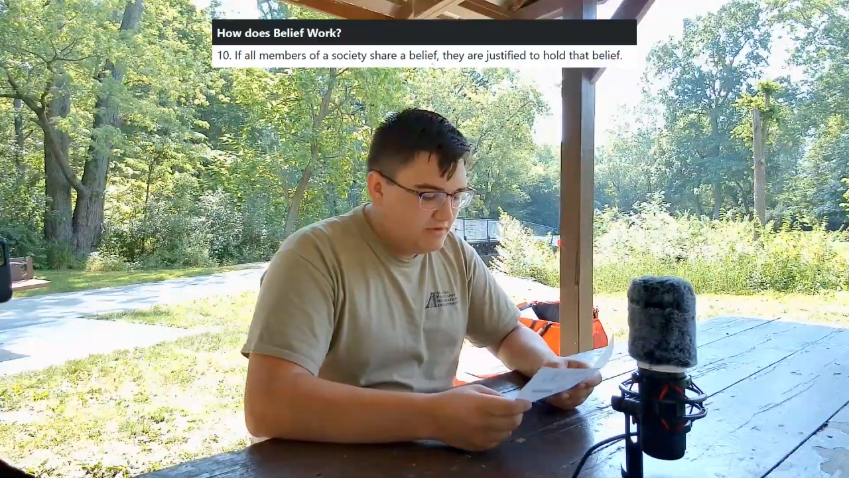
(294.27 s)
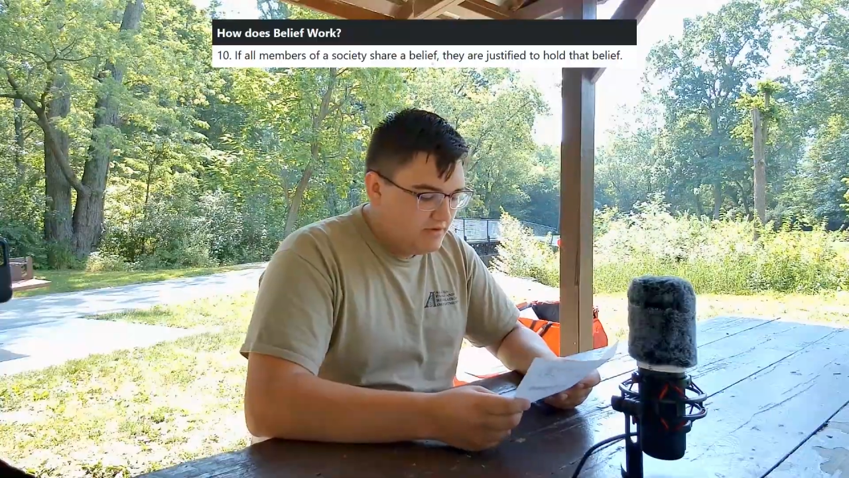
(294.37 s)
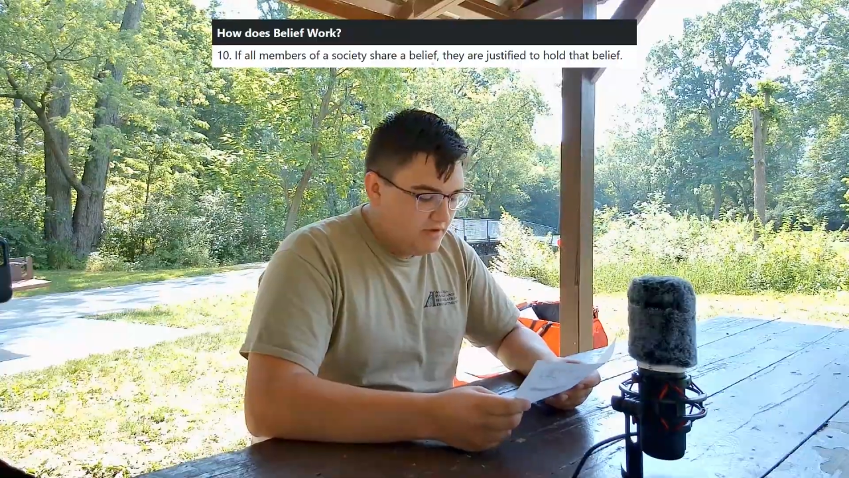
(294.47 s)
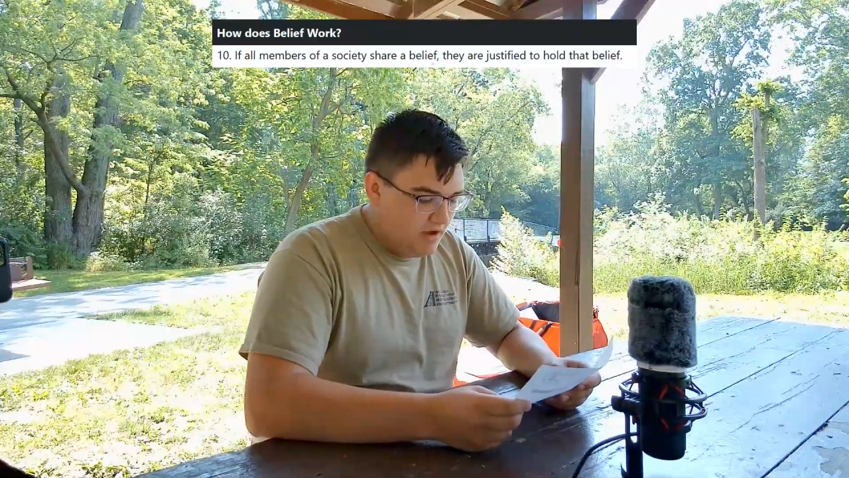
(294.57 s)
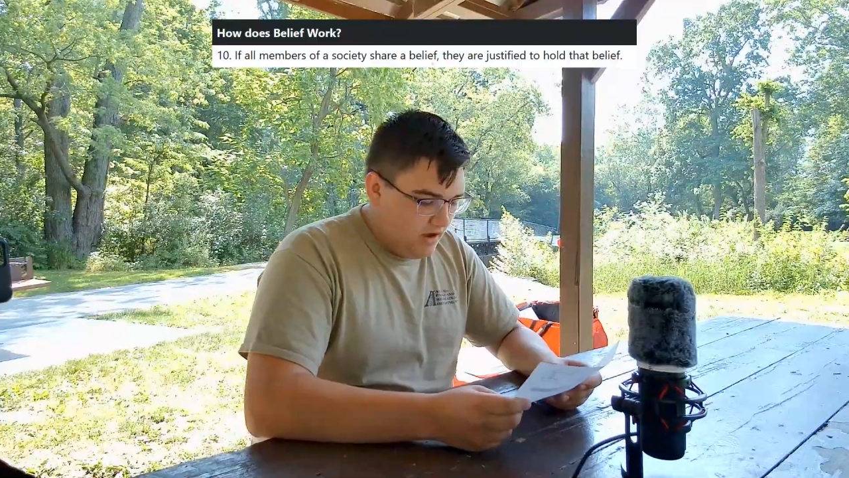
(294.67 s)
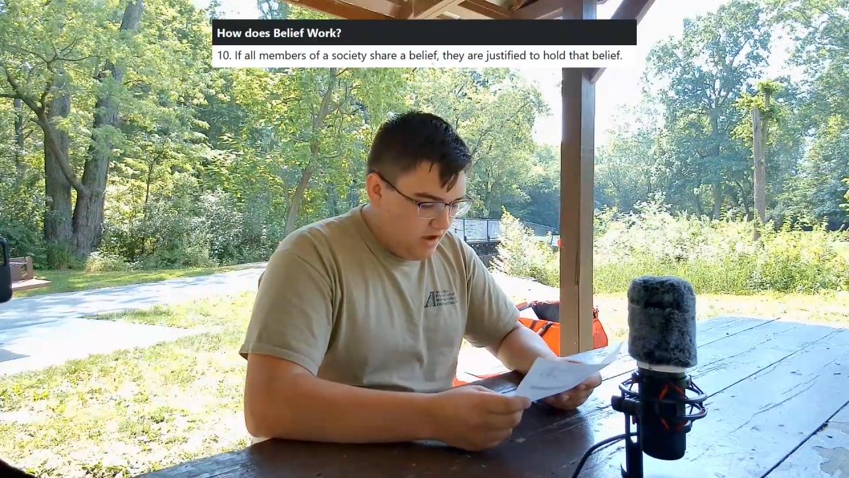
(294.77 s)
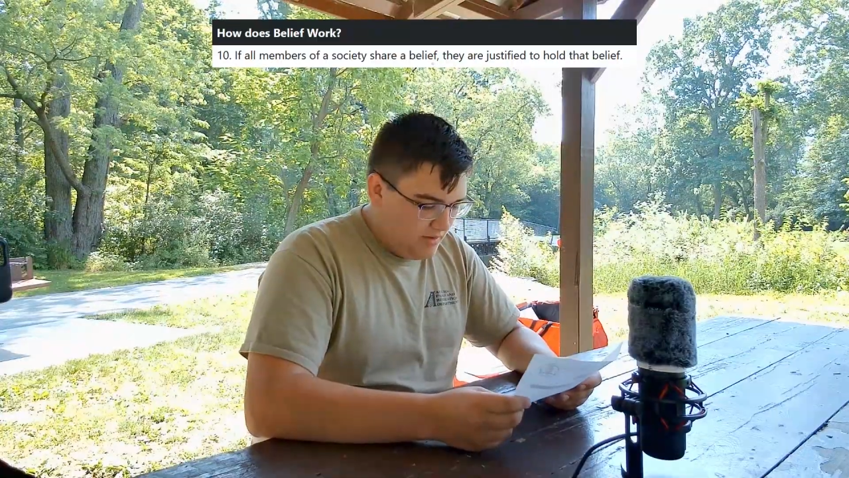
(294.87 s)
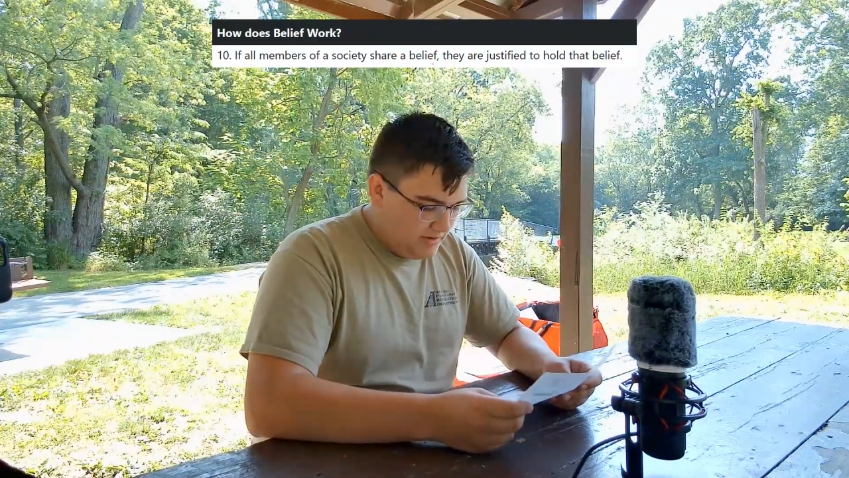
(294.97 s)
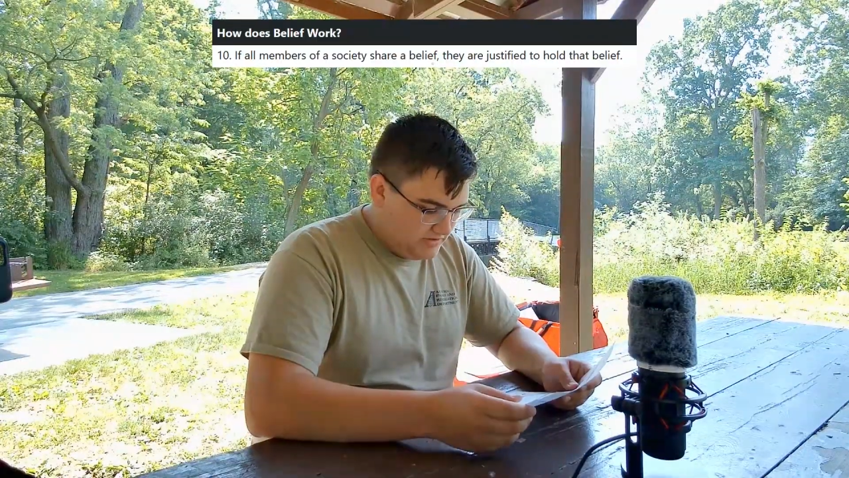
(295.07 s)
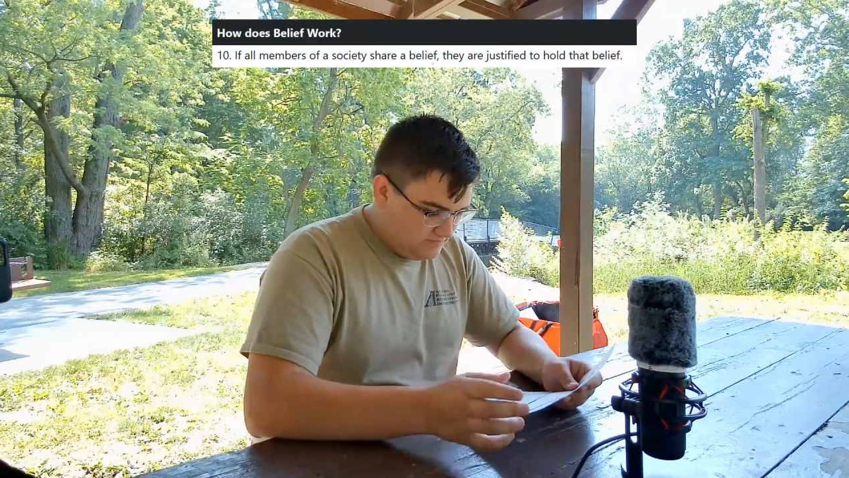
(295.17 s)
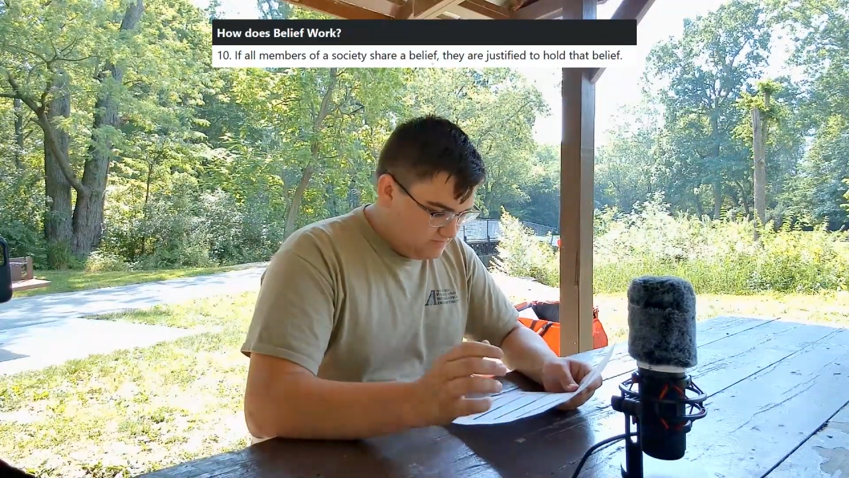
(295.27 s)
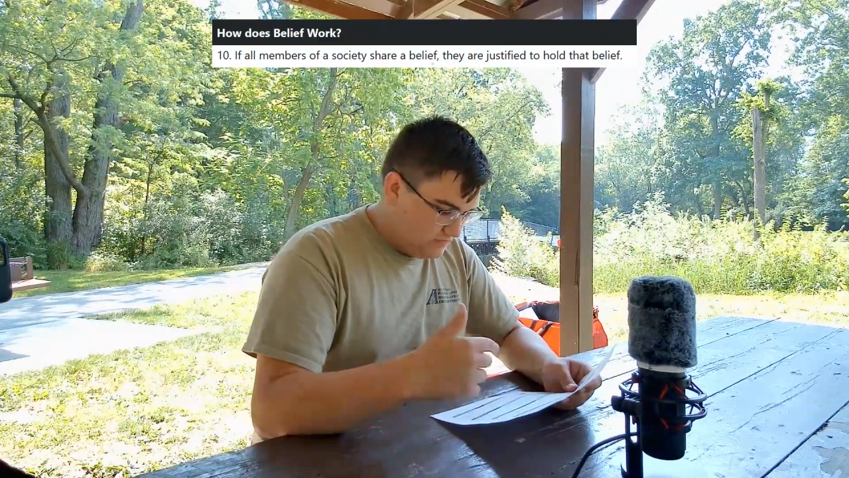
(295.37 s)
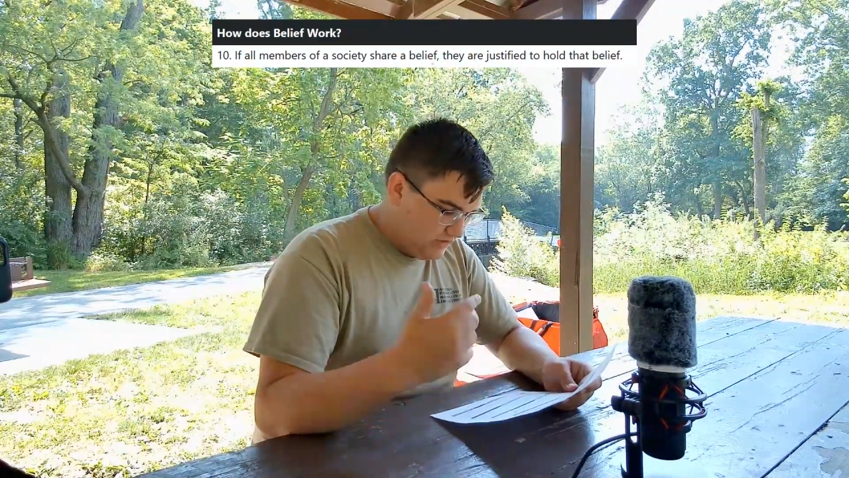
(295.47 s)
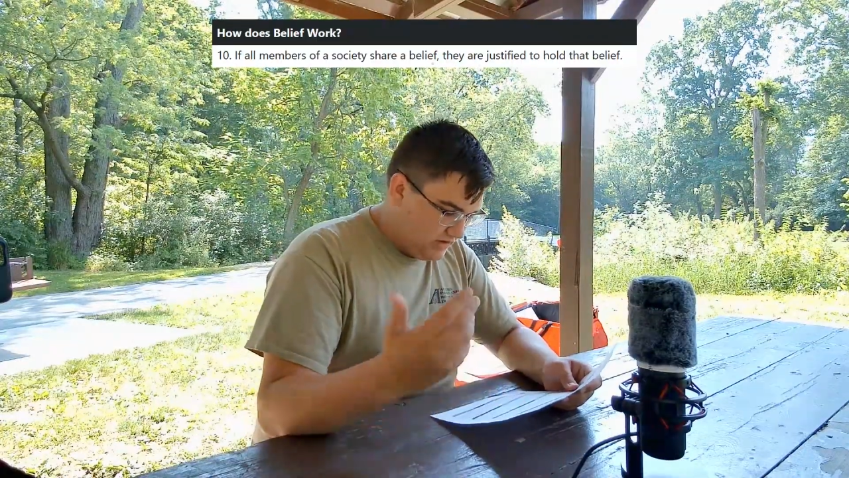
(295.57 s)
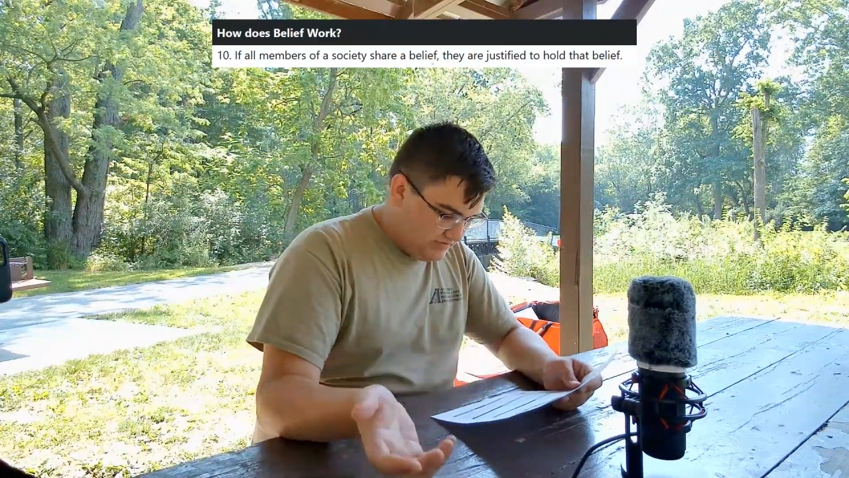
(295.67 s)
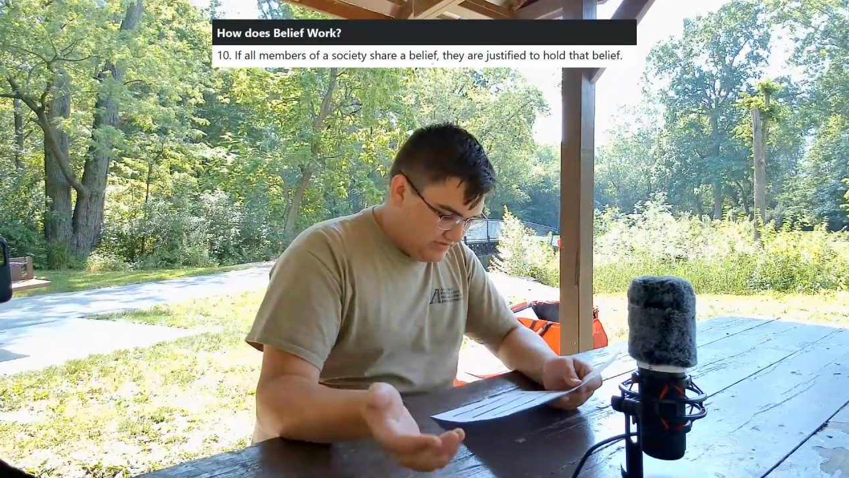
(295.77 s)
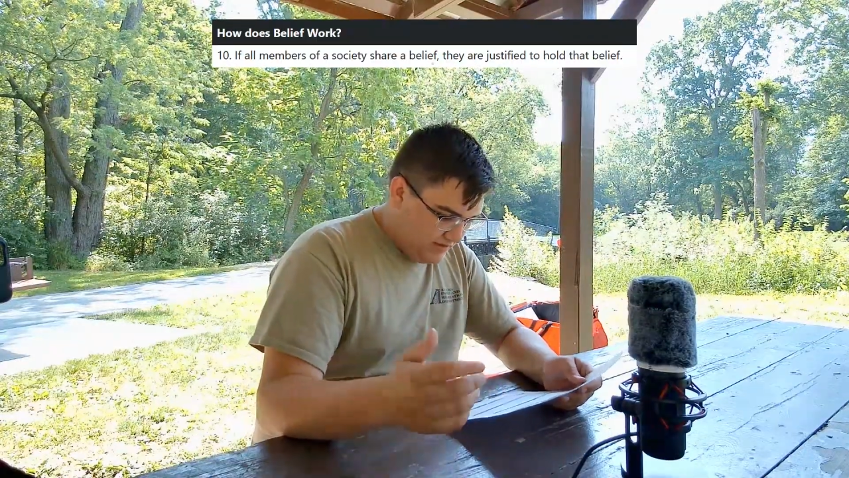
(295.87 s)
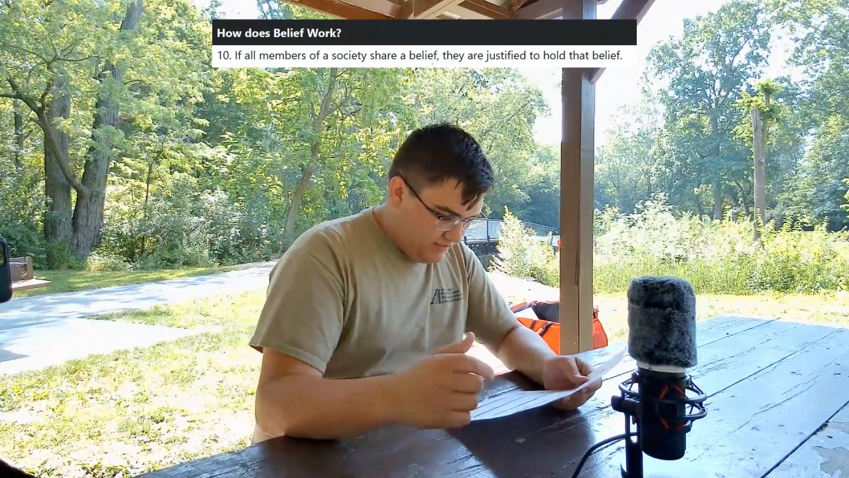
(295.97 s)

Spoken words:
I thought of it that way,